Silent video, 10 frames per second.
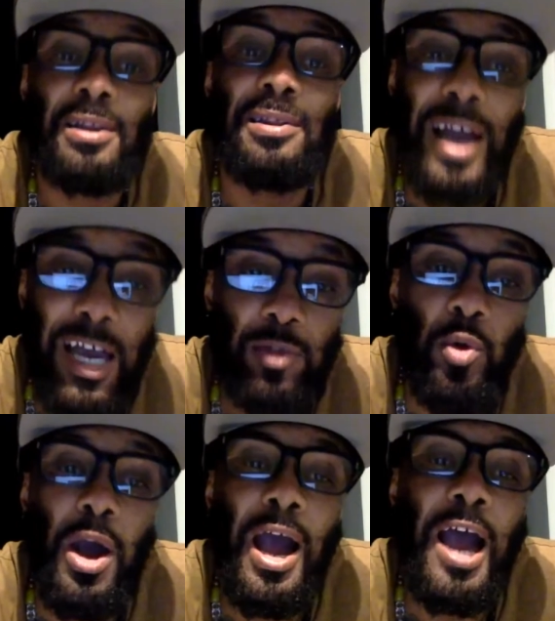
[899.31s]
That's
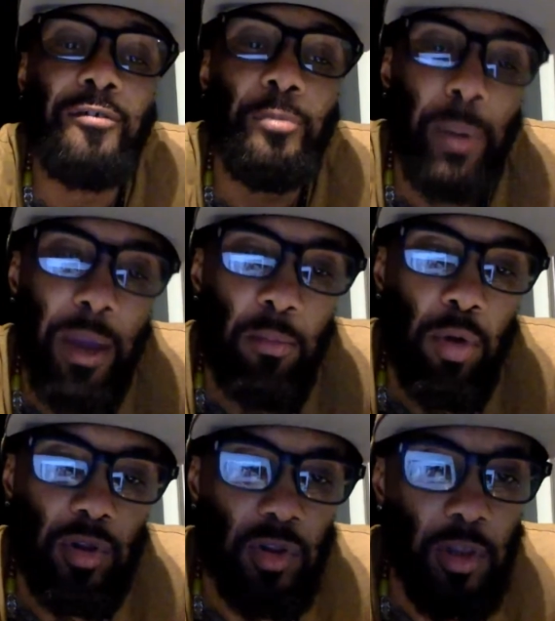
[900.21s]
where I have met
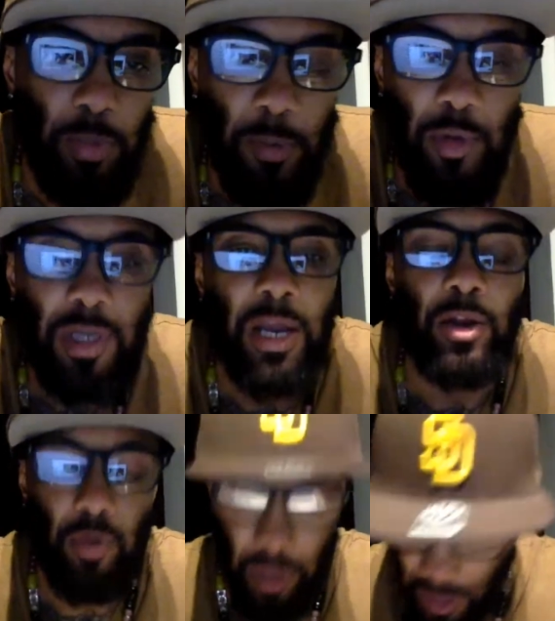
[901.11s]
most of the people that I
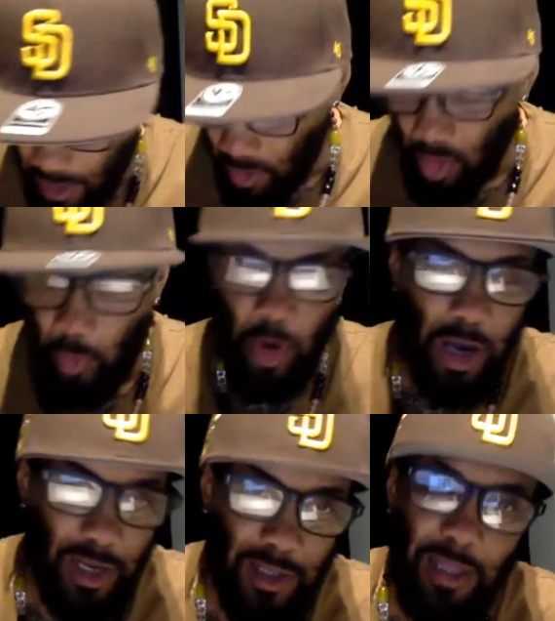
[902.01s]
know here at those parties.